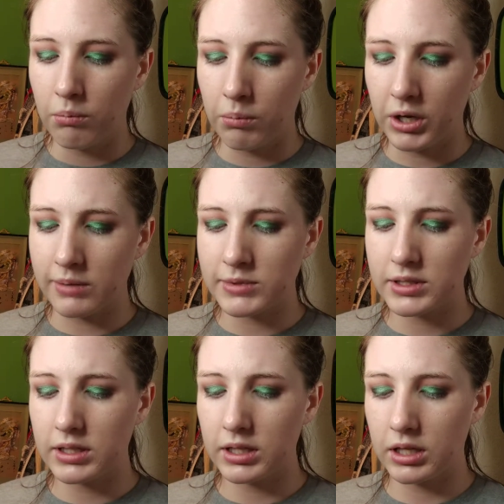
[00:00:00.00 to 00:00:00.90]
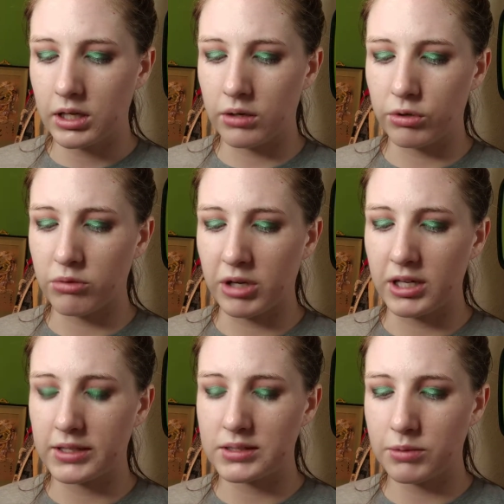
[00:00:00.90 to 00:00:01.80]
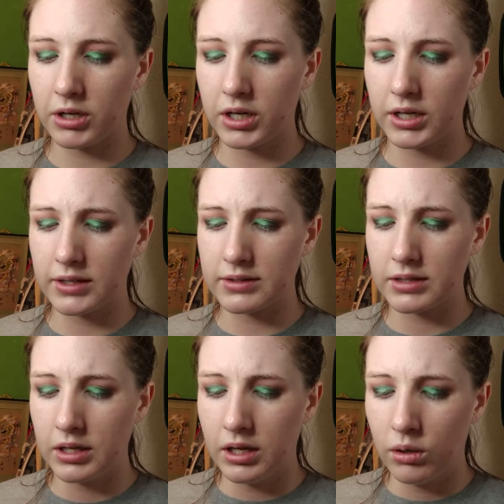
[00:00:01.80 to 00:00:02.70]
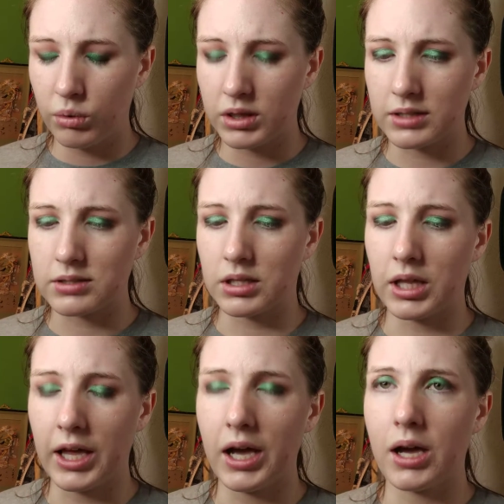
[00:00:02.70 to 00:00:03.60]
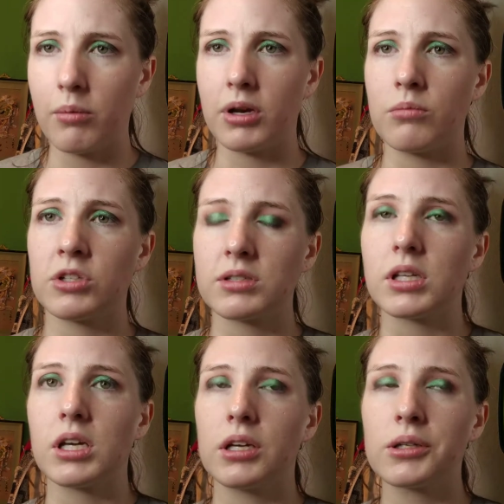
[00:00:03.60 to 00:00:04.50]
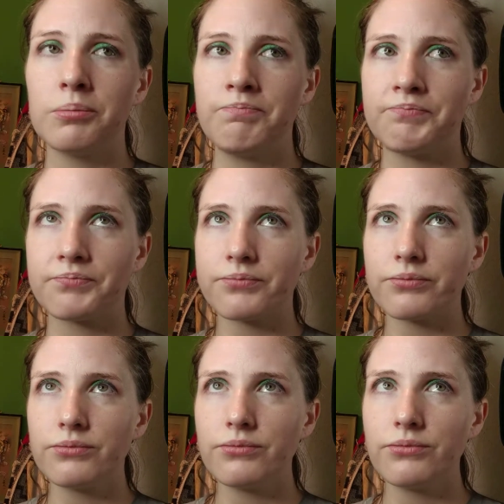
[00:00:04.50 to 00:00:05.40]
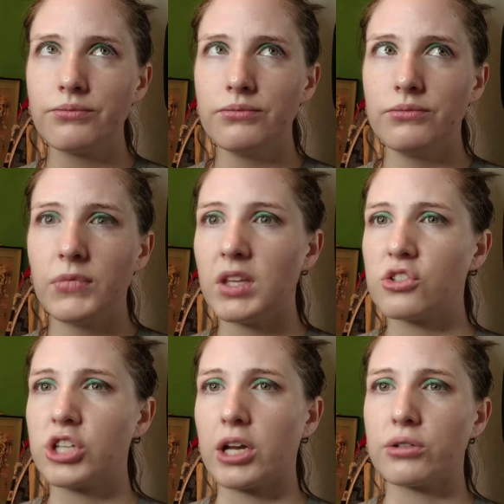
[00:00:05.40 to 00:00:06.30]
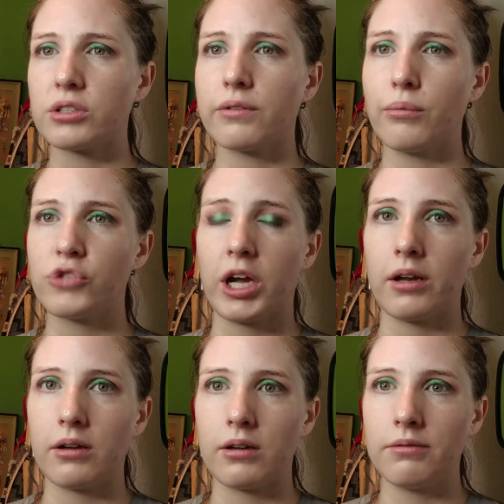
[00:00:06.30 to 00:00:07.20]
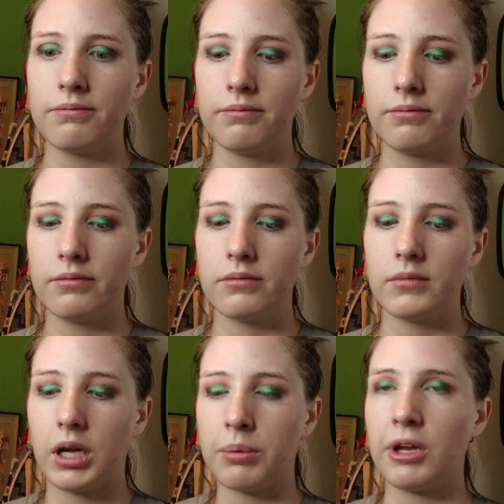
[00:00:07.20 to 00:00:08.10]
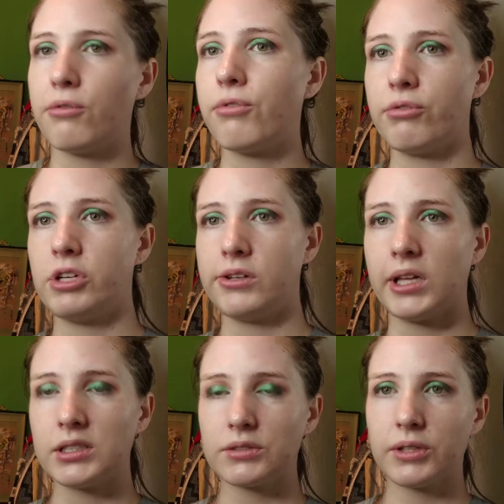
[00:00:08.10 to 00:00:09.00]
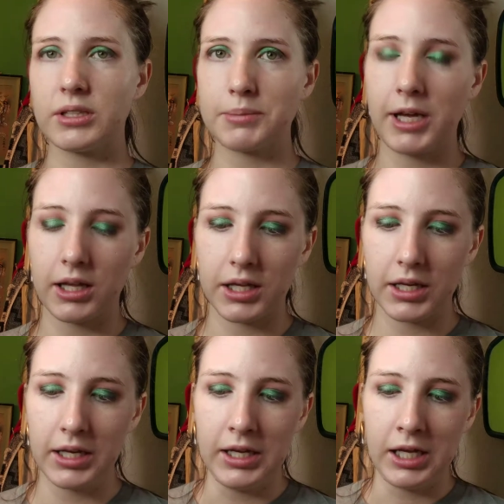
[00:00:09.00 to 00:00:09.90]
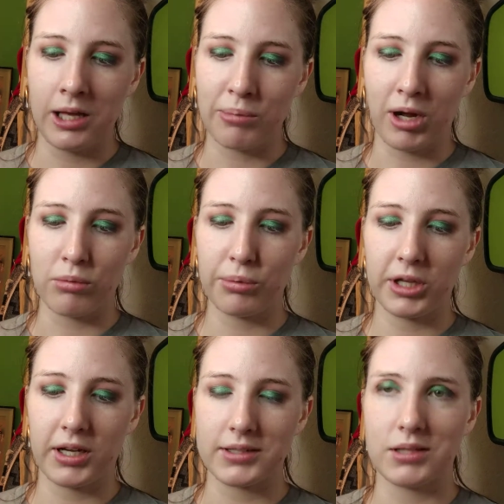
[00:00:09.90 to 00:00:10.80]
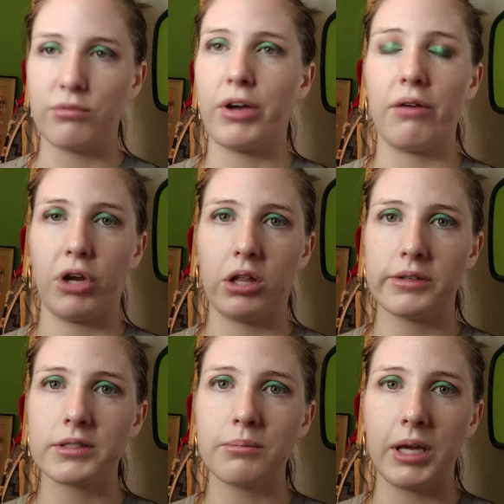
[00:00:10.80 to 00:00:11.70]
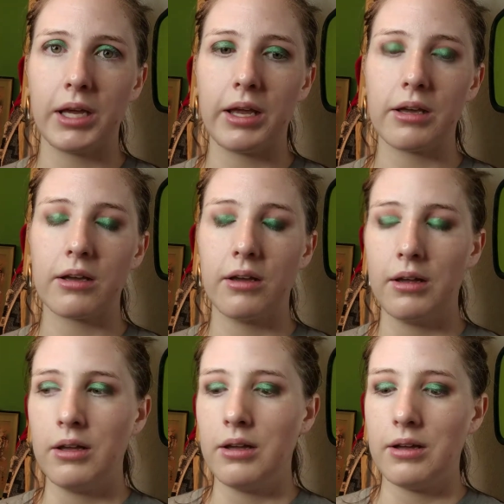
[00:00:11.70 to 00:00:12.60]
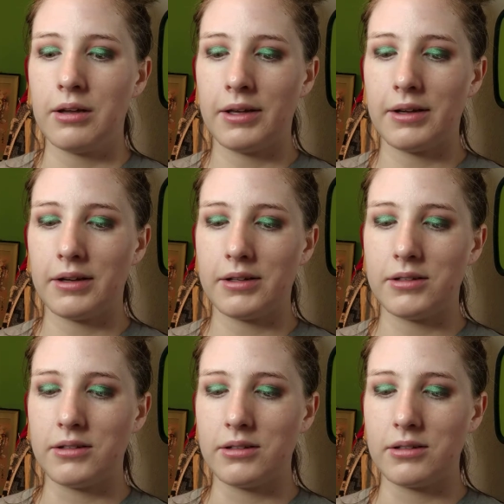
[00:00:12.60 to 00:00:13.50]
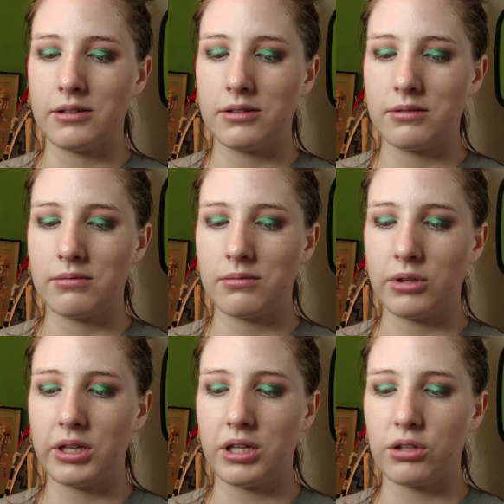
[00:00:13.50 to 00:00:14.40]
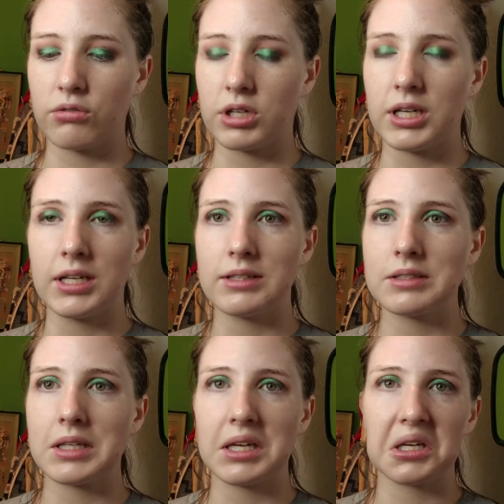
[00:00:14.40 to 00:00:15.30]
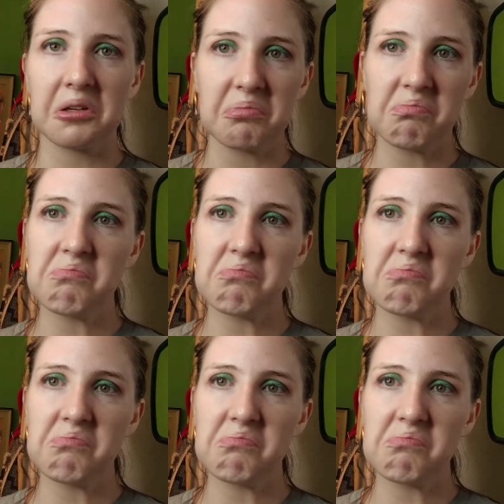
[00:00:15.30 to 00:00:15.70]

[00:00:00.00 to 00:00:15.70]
But I'm sitting here with my experience with this collab, and I'm just like, these shadows are from China. I paid $15 for this palette. It probably cost them $5 to make. And the ingredients, like,